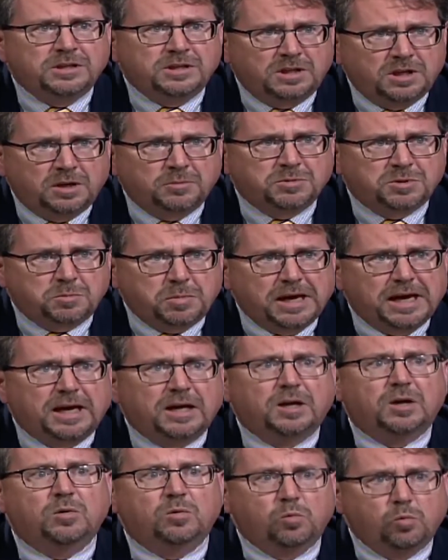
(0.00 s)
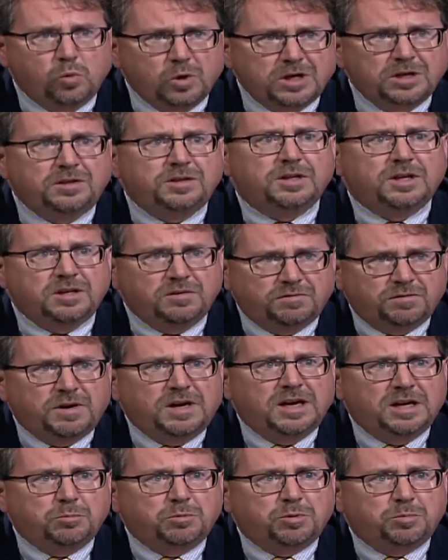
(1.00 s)
comes back with a
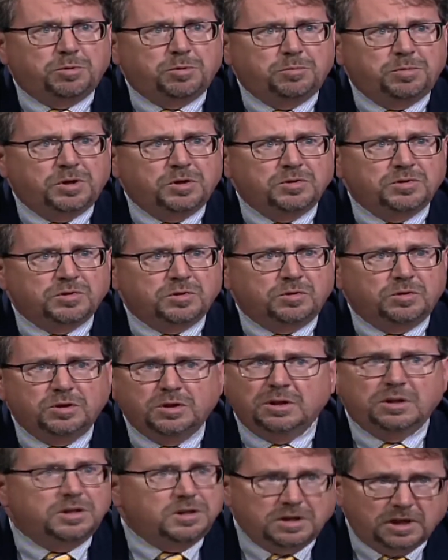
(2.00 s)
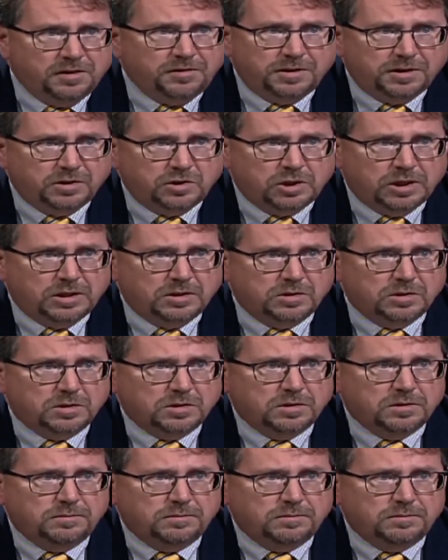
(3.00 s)
viable proposal, nothing changes.